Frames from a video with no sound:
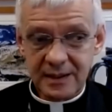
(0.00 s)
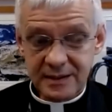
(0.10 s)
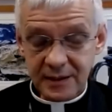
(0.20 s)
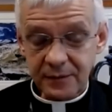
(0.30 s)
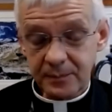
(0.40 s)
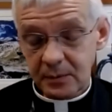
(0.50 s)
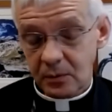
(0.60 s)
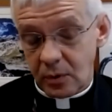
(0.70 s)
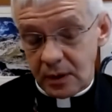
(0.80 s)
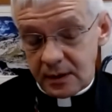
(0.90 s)
different
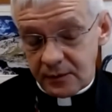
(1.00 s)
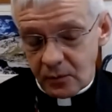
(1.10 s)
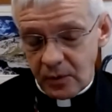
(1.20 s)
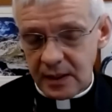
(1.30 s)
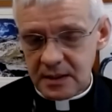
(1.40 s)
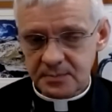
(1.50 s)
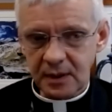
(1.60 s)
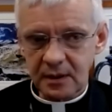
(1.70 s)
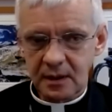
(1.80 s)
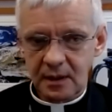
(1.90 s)
people work in different ways,
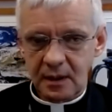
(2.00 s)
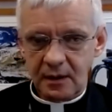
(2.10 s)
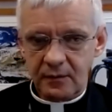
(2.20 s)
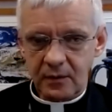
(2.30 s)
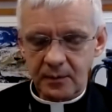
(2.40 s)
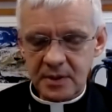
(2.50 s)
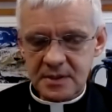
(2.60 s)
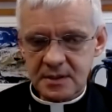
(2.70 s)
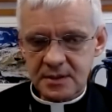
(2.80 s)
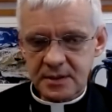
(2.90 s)
but for
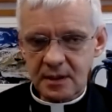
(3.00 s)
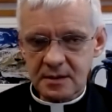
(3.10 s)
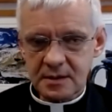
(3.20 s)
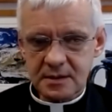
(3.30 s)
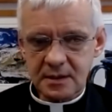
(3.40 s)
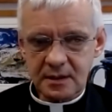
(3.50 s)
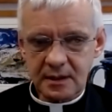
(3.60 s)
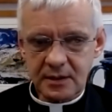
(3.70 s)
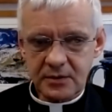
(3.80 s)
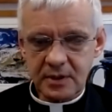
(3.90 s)
prisons and jails is that
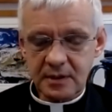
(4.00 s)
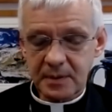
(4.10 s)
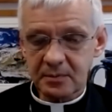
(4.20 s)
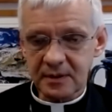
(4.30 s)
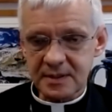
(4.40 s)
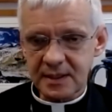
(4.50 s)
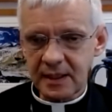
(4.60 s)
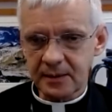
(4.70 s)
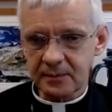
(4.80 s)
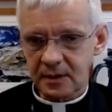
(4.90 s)
they treat people the
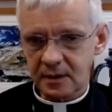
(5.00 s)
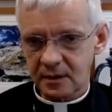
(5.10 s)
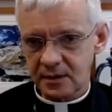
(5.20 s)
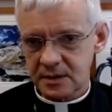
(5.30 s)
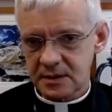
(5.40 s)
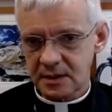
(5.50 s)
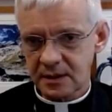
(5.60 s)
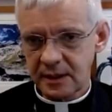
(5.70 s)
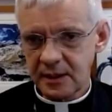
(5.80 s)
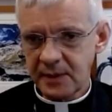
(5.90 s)
same. They're just
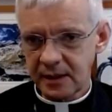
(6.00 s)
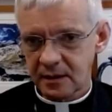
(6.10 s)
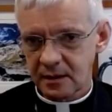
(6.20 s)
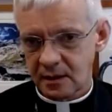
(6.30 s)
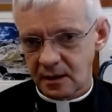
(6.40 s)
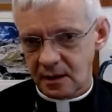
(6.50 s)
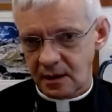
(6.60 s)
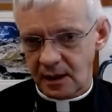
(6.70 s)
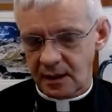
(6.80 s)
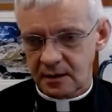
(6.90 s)
an inmate,
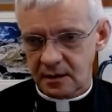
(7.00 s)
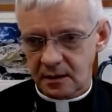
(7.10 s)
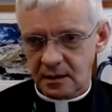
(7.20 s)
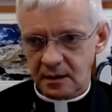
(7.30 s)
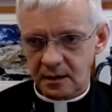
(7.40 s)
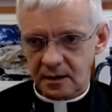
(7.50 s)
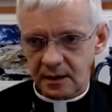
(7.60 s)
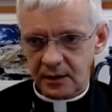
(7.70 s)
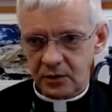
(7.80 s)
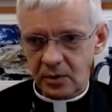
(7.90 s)
and
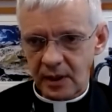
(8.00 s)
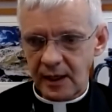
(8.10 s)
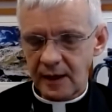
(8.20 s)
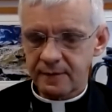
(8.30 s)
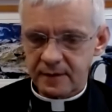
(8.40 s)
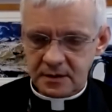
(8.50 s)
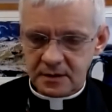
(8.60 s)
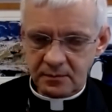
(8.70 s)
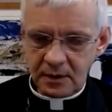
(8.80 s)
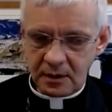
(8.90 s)
they do have
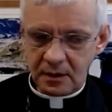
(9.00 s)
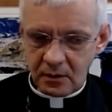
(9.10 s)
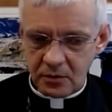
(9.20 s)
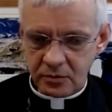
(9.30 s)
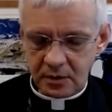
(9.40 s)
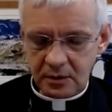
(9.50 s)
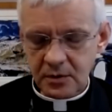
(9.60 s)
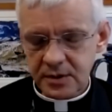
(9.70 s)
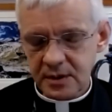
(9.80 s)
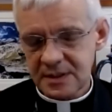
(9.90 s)
some cultural
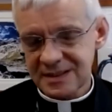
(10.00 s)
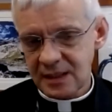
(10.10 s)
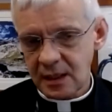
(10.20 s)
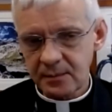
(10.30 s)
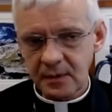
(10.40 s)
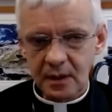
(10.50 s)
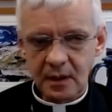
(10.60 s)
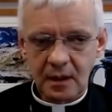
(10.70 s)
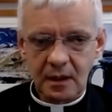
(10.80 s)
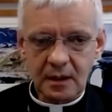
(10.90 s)
inclusion. Some
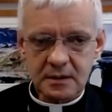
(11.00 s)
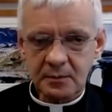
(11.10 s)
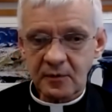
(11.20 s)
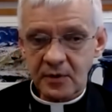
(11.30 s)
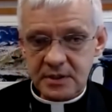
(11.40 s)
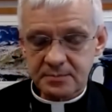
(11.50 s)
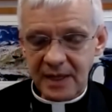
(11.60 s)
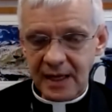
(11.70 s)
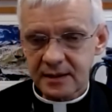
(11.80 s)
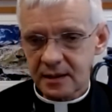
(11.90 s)
are just
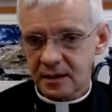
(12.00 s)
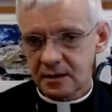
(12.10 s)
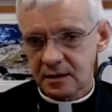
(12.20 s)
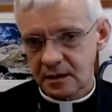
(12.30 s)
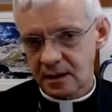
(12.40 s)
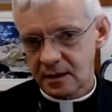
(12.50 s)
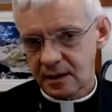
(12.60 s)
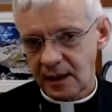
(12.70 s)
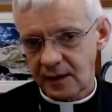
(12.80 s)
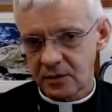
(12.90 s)
mandated that
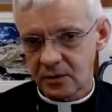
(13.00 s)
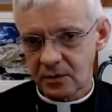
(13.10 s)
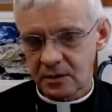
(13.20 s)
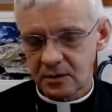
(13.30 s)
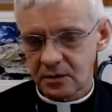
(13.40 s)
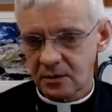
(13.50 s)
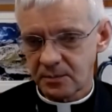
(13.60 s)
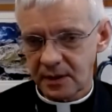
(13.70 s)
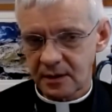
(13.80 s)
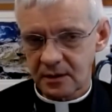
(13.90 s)
they have to do,
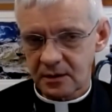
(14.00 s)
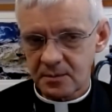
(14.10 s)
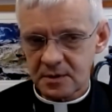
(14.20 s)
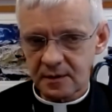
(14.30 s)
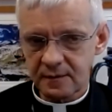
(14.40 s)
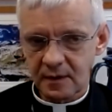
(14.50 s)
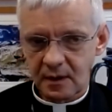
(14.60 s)
but in terms of